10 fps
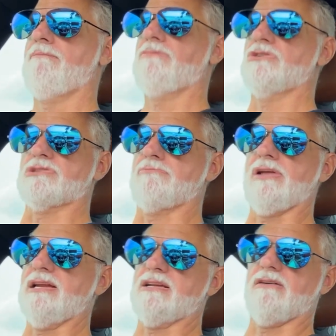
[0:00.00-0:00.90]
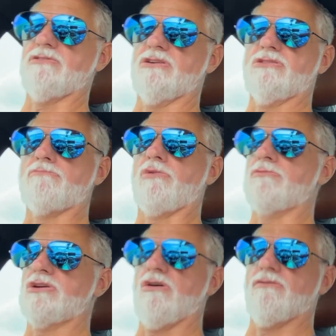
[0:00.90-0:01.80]
there's a plate cover, and they'll
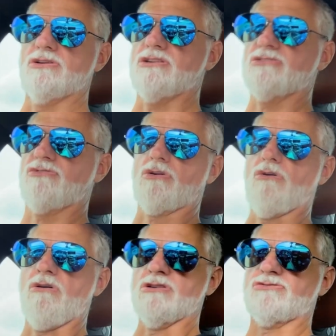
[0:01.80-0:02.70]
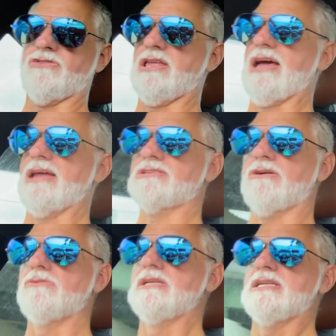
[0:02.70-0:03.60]
pull me over just for calls for that.
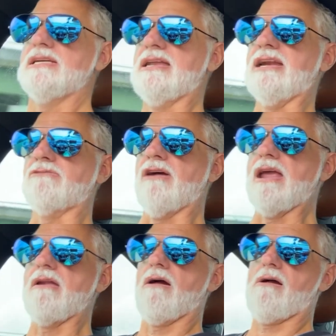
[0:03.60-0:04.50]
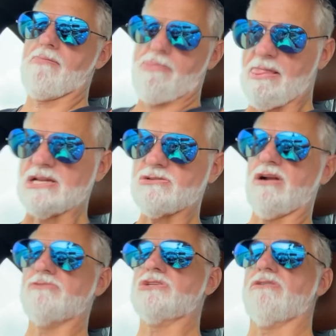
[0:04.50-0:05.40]
So at any rate, that's
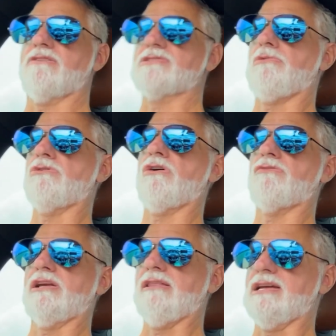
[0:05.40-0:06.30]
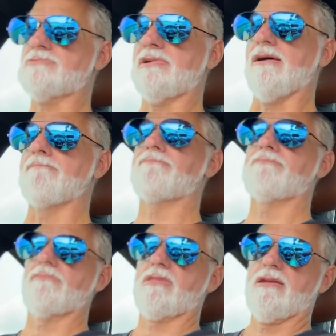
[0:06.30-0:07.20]
what I was doing. I was pulling over, he lights me up,
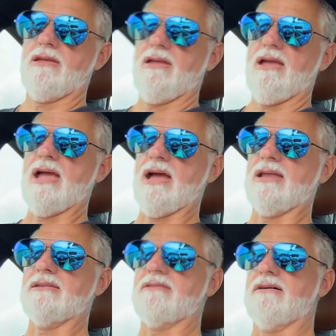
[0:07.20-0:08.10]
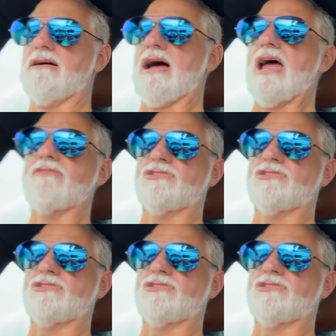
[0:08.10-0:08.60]
and I have